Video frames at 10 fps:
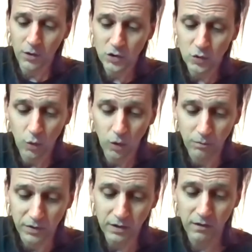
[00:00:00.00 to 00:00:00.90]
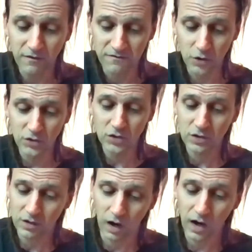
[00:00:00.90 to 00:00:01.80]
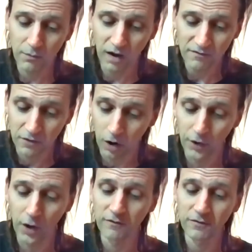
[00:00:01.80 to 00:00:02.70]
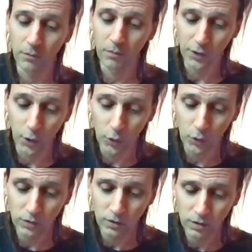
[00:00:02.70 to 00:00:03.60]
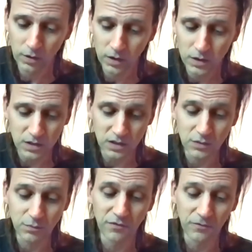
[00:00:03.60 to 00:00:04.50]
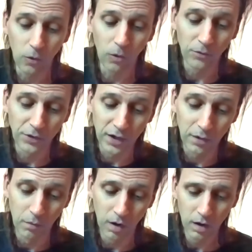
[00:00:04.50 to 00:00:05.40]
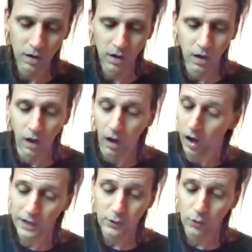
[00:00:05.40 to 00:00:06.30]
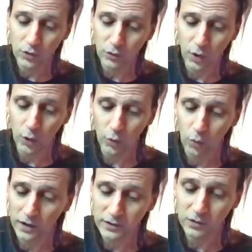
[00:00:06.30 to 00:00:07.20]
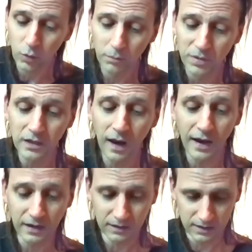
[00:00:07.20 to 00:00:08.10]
This will be the first time I've gone off on my own since before NIM. I don't know what it will be like.